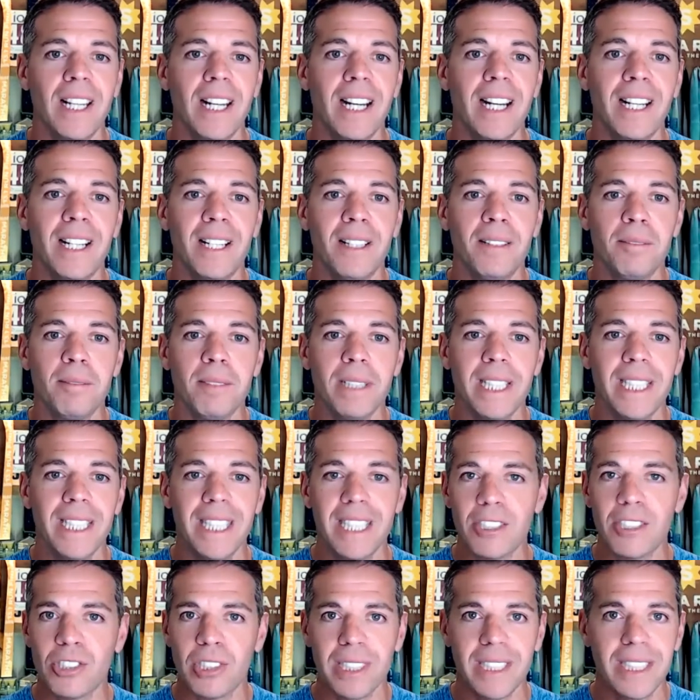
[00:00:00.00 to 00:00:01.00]

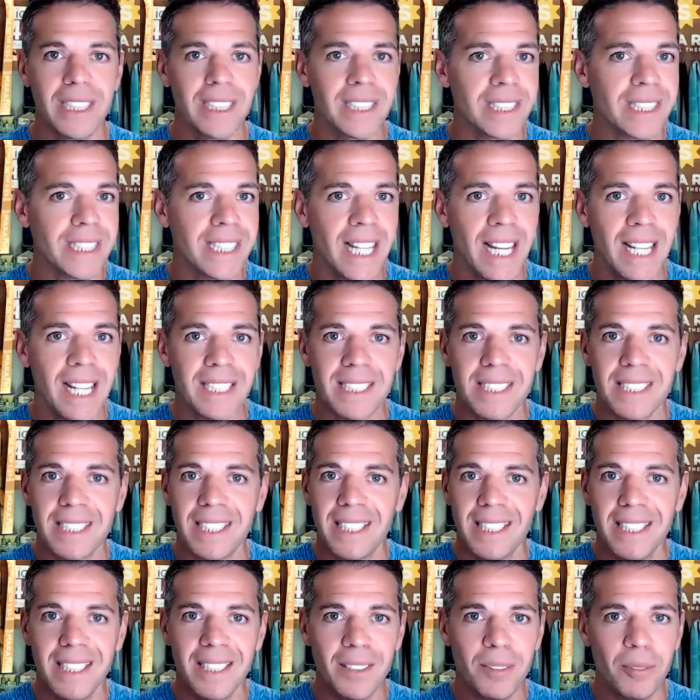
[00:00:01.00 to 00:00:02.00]
Initially, this test
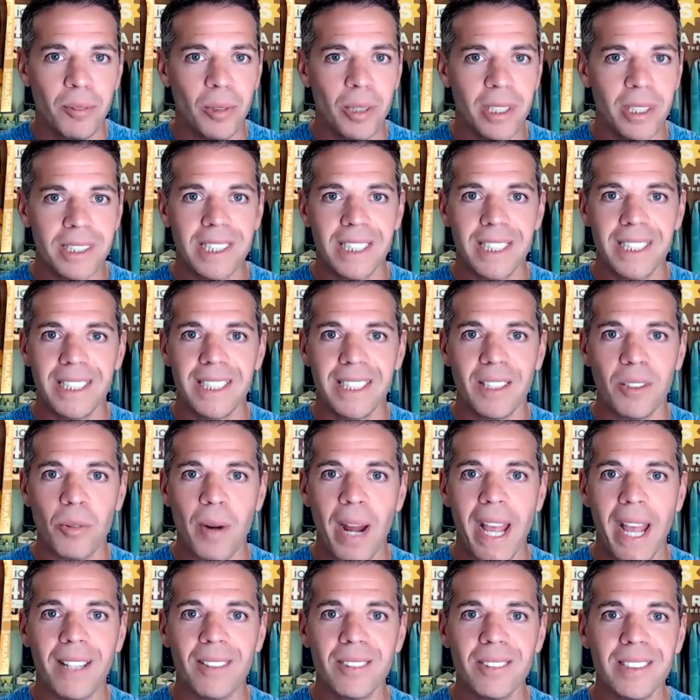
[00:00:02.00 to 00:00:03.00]
wasn't
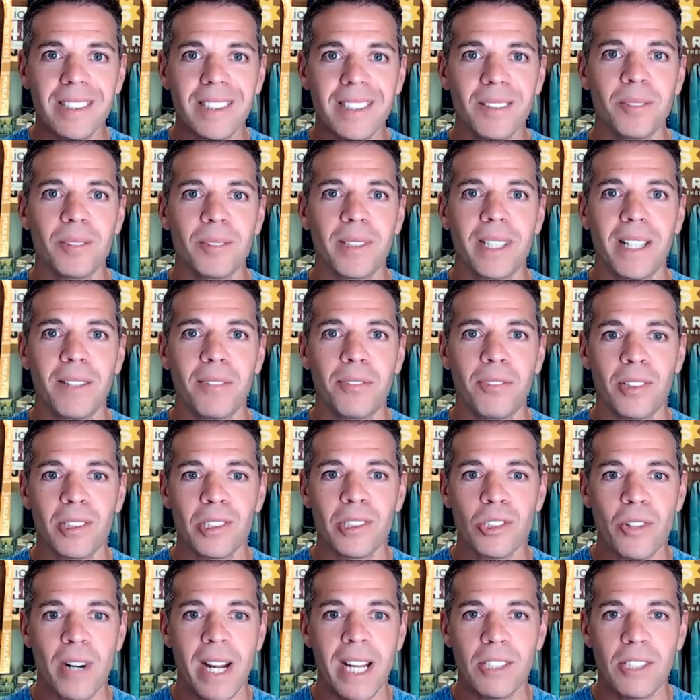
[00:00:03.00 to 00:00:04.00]
around when I
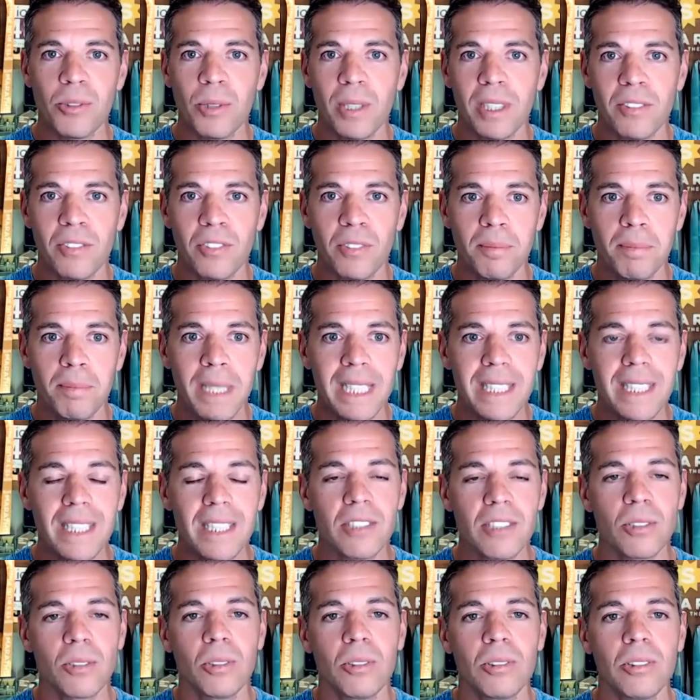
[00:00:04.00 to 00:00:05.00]
first graduated from PT
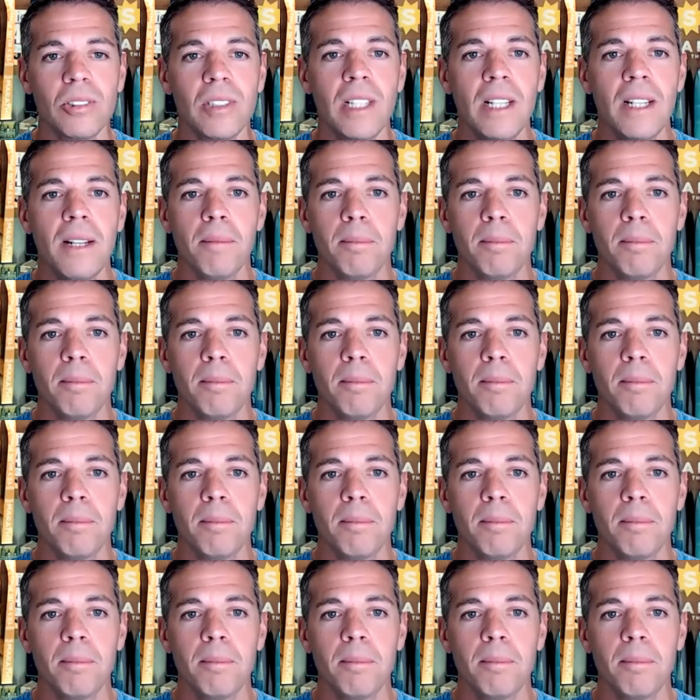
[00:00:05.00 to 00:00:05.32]
school,